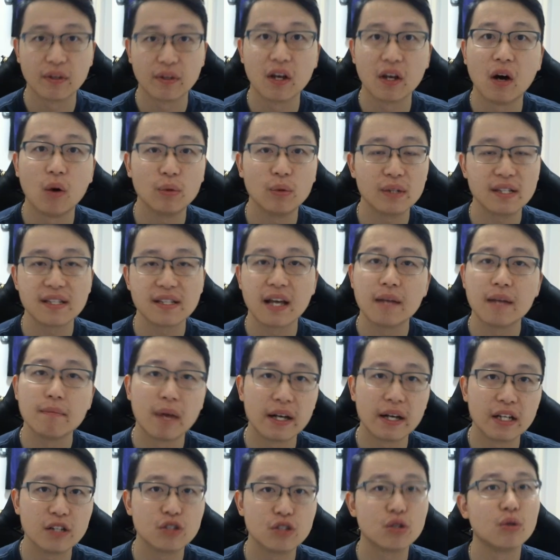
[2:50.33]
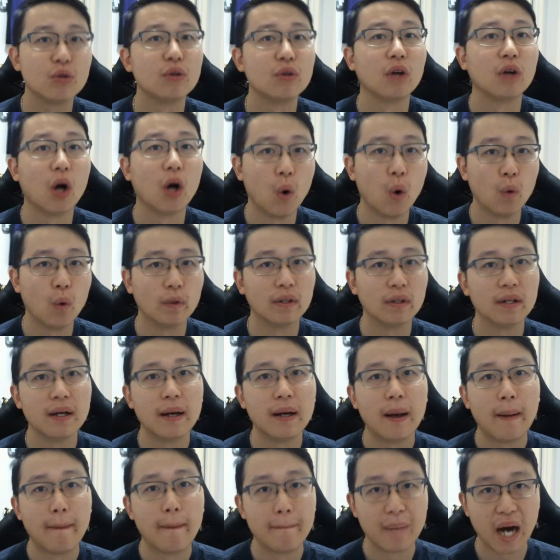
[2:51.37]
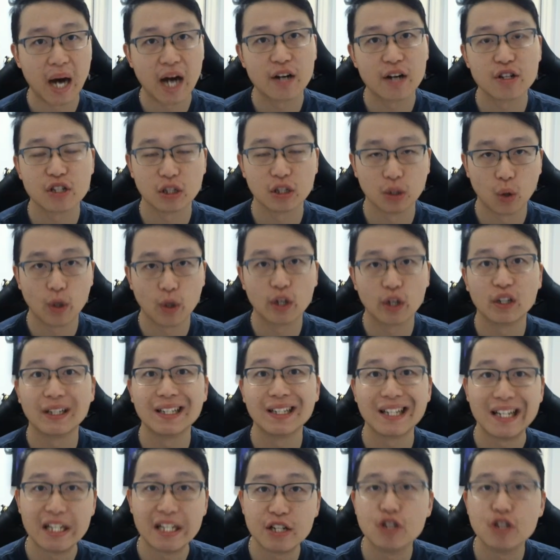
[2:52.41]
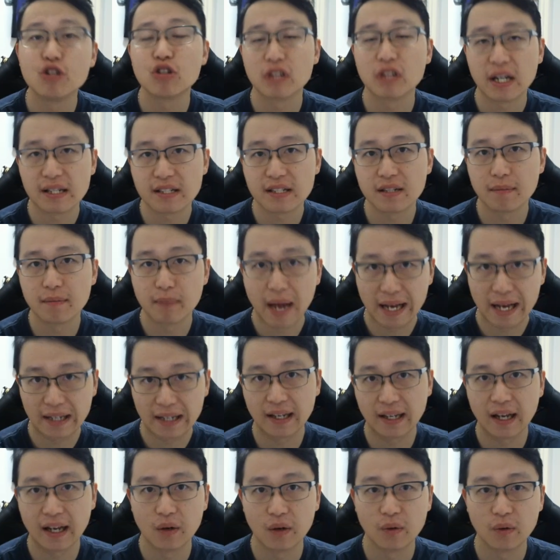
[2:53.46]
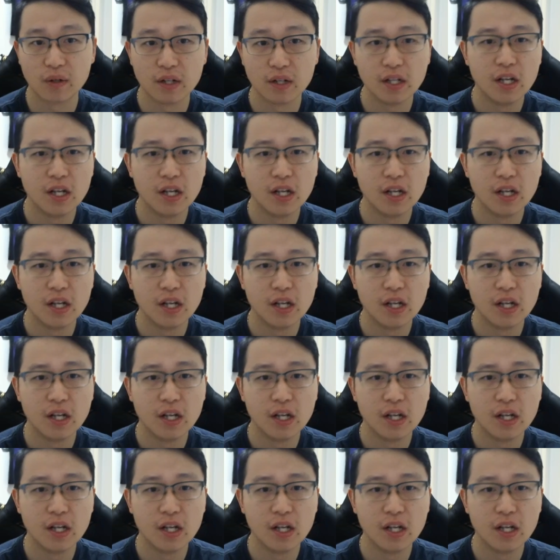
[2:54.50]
They only send money to their own buyer's lawyer in trust bank account.